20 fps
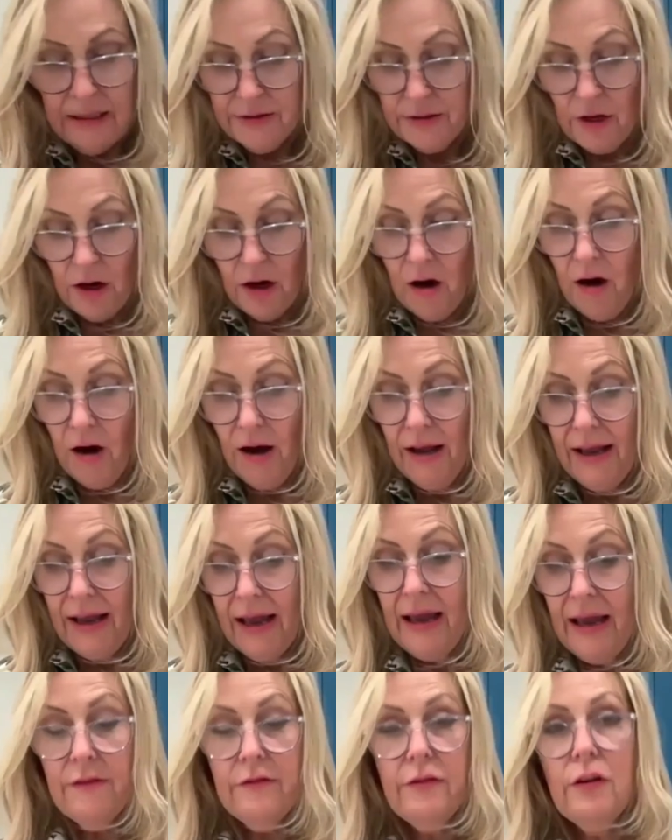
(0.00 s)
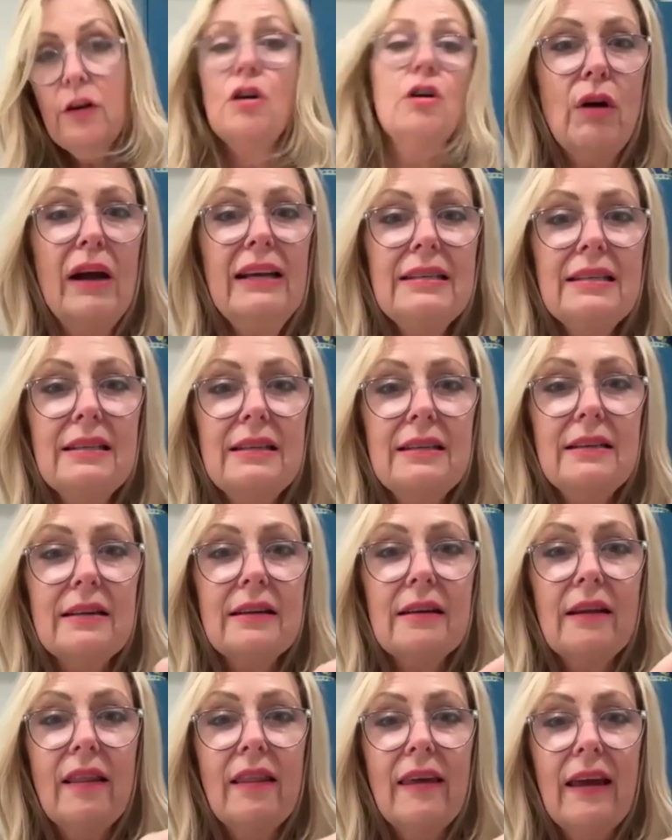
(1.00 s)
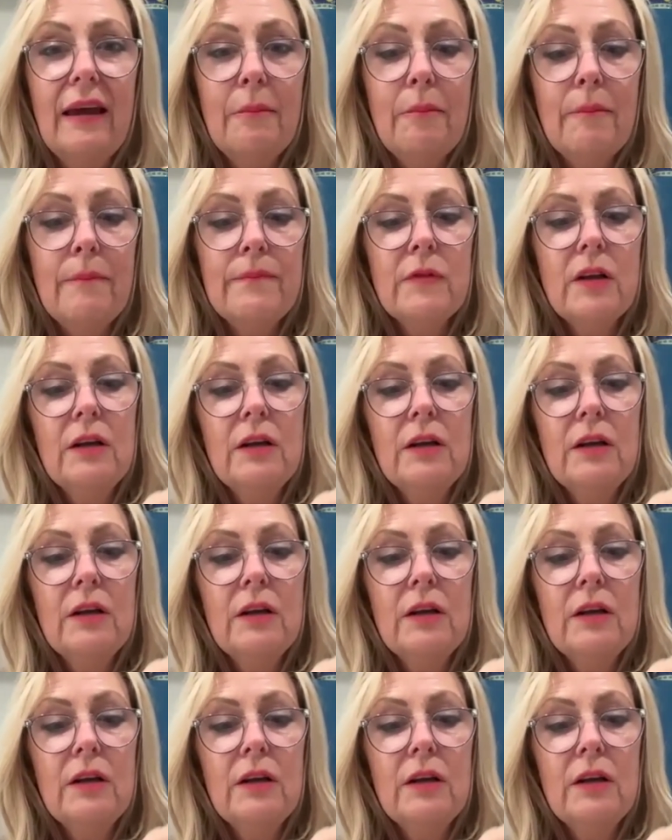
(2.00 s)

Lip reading: is I have grated them.